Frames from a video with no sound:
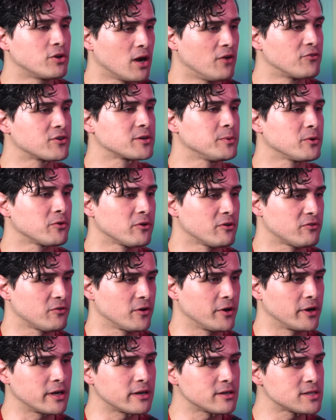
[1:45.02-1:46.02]
comfortable
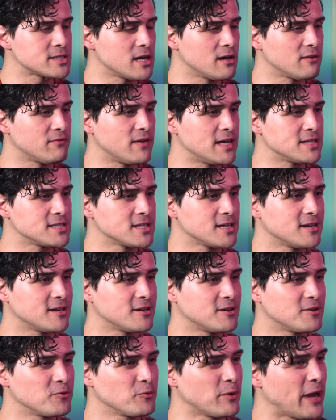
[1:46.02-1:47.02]
referring to yourself as
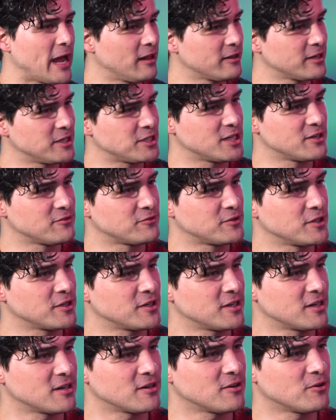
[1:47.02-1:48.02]
a reality
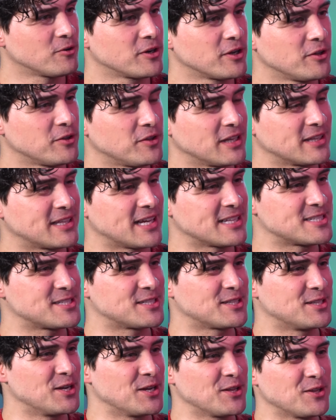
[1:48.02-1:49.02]
shifter? Or do you think that's
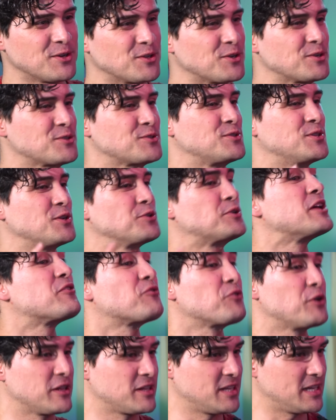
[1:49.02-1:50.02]
they're different